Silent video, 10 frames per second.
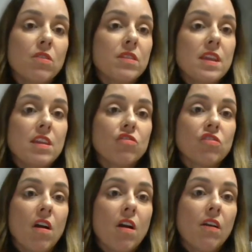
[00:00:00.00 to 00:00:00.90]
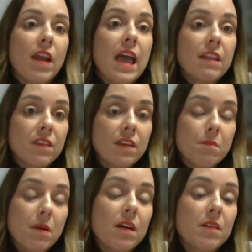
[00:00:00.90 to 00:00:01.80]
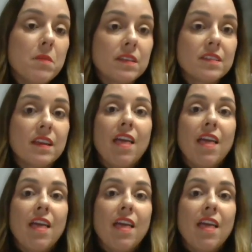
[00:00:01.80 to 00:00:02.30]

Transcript: the HR head of the department,